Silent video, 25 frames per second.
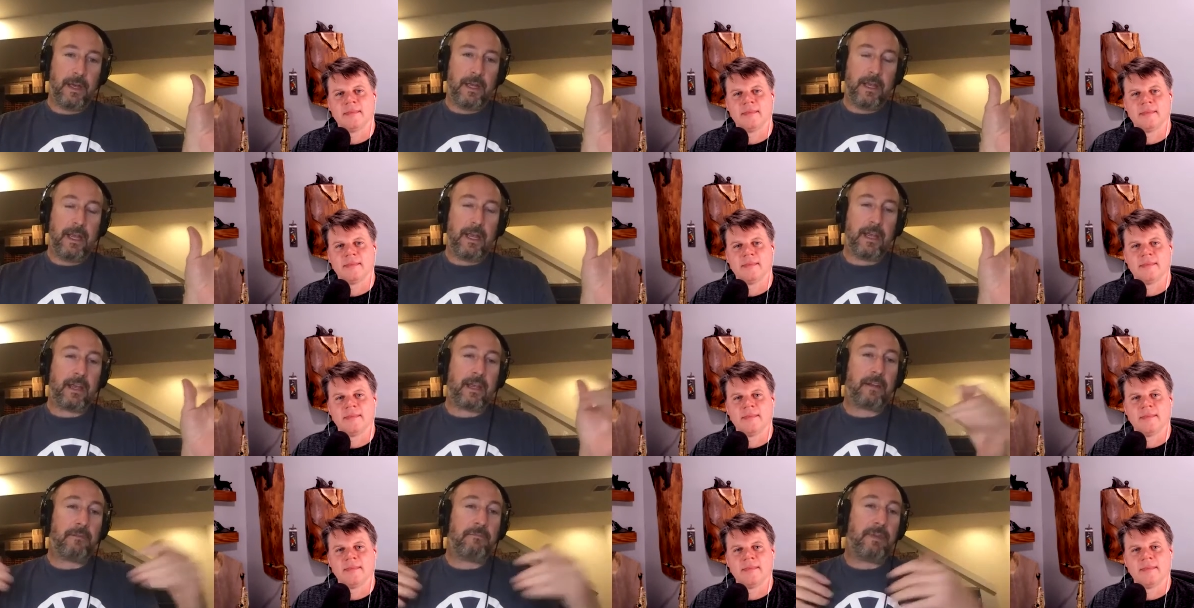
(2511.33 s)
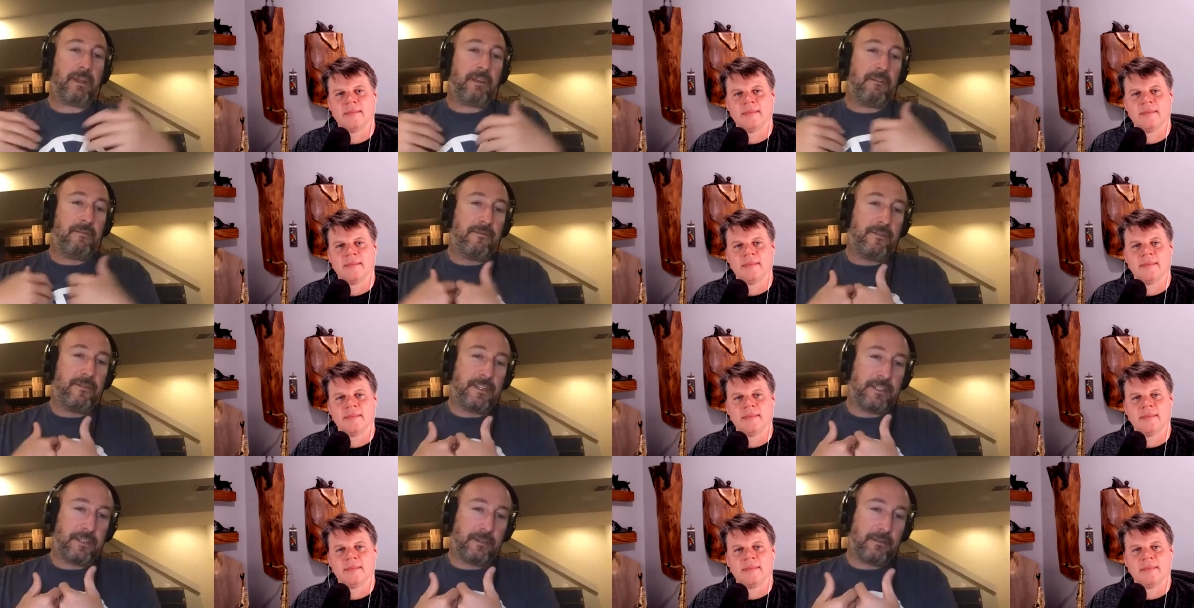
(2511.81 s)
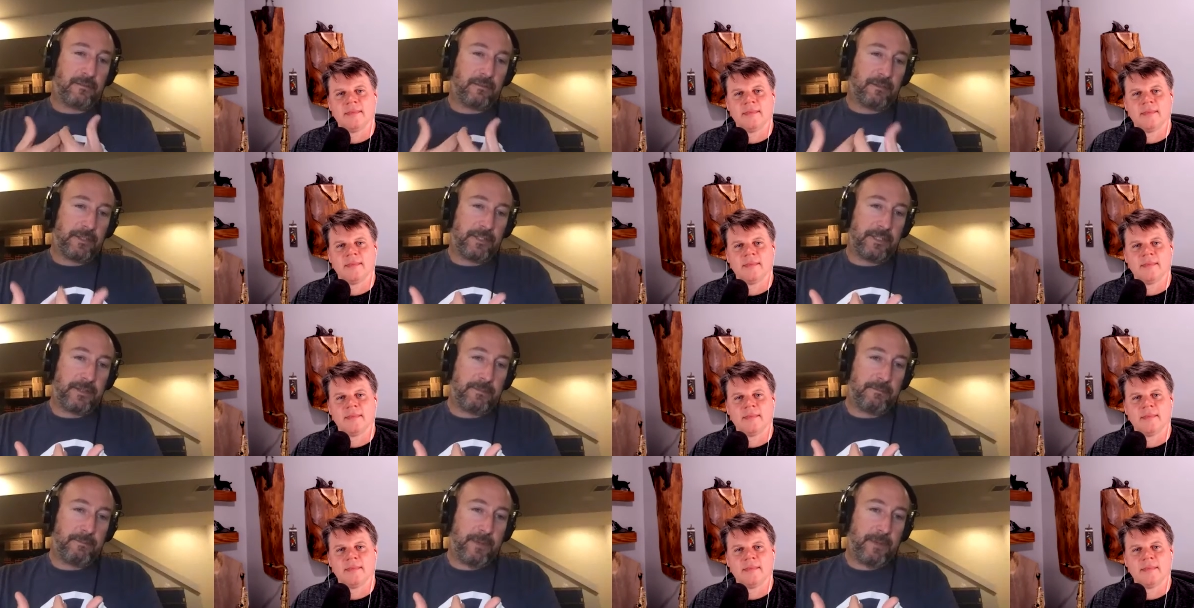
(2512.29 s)
Speaker 1: It can be physical
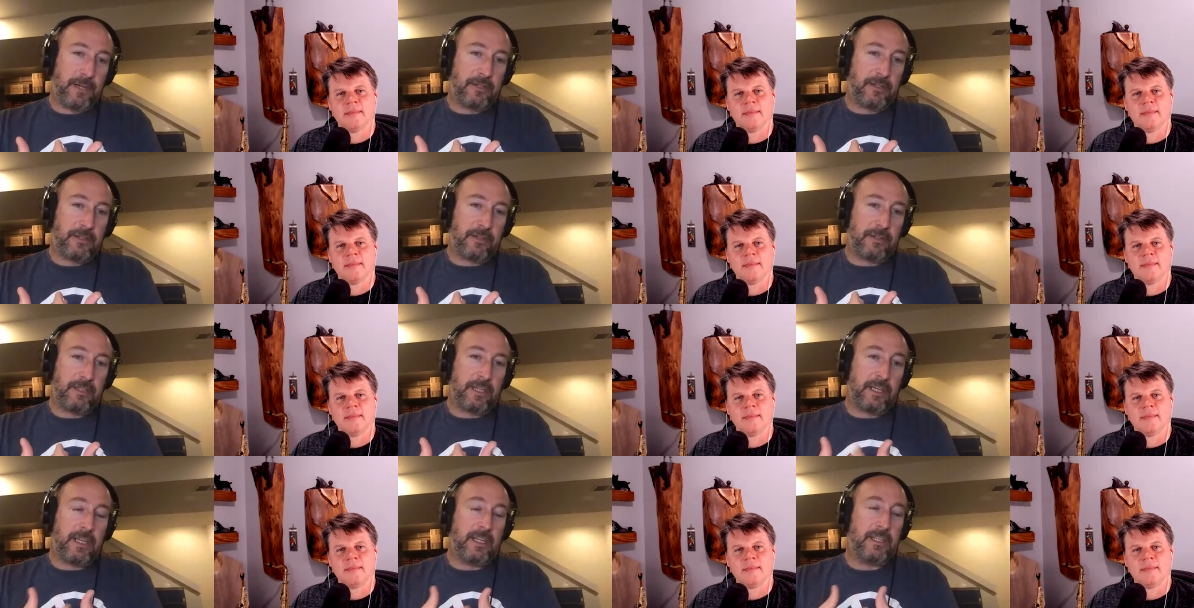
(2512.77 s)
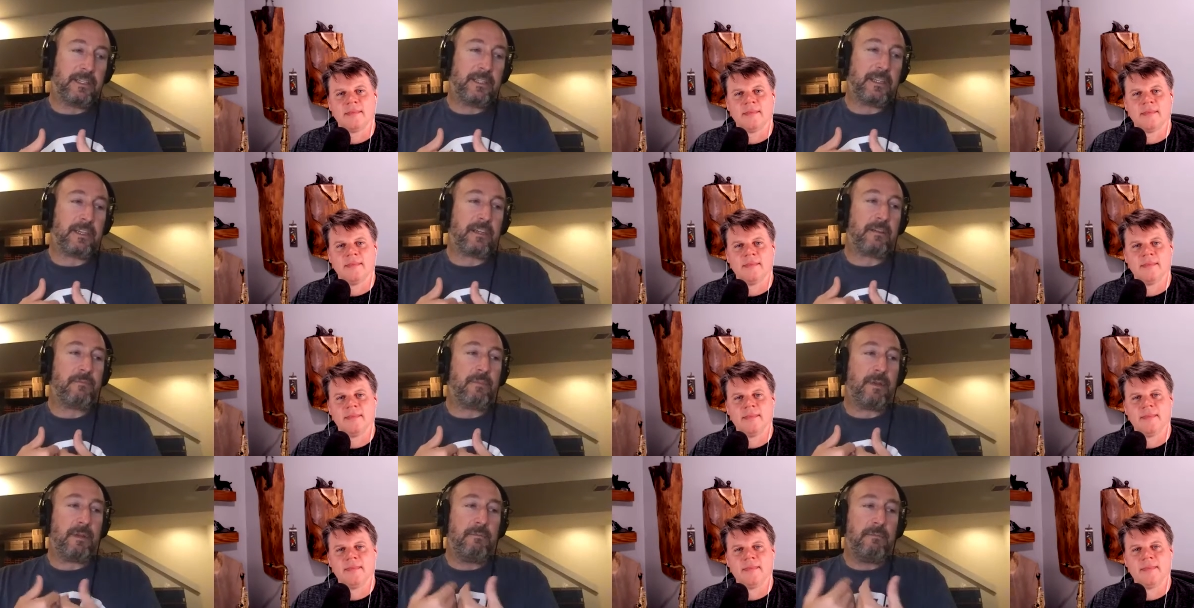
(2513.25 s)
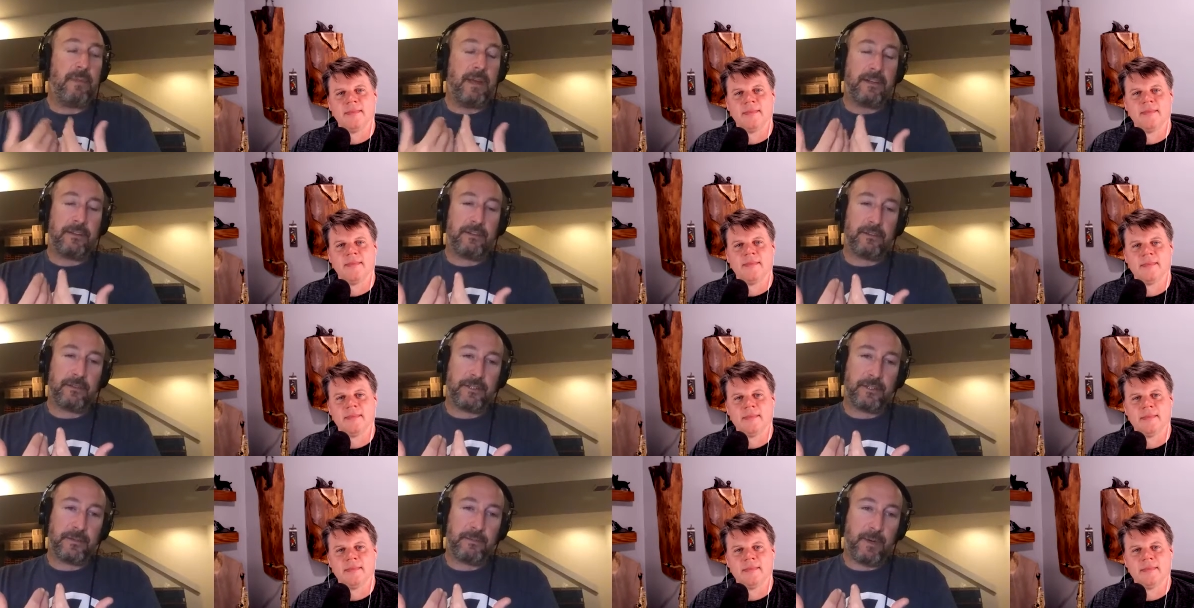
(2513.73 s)
special needs, it can be
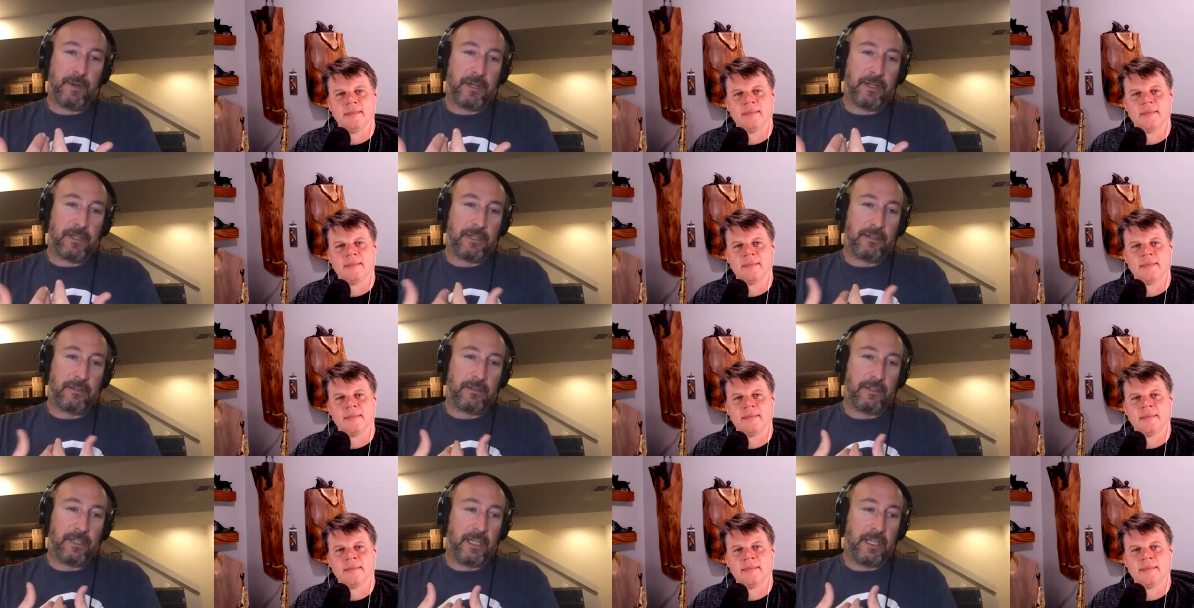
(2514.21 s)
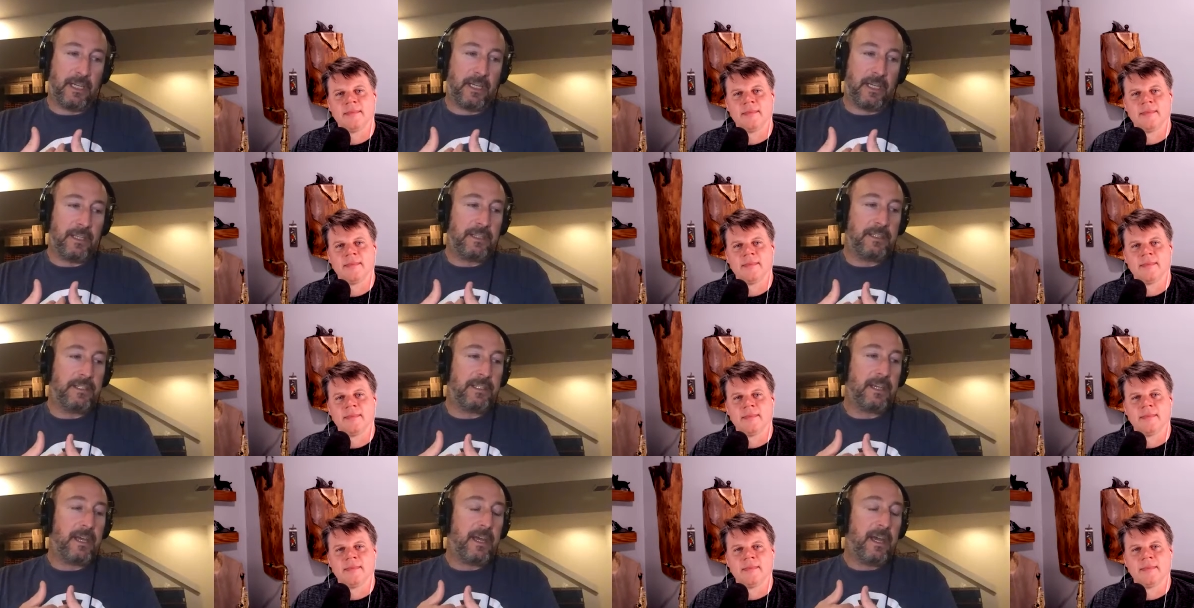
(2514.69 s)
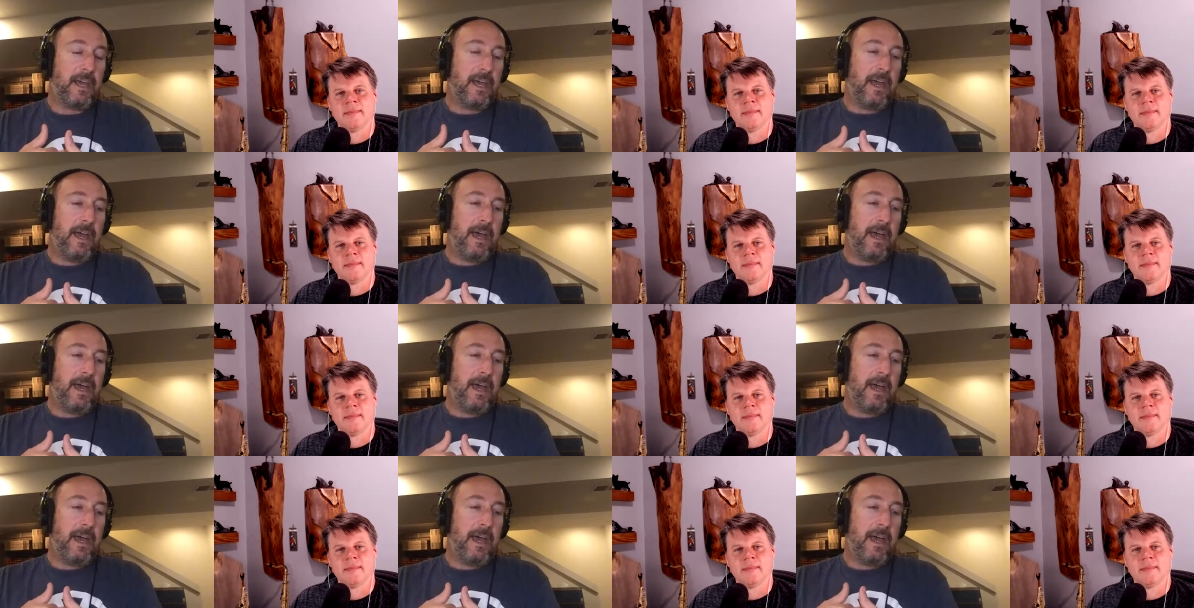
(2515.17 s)
mental special needs,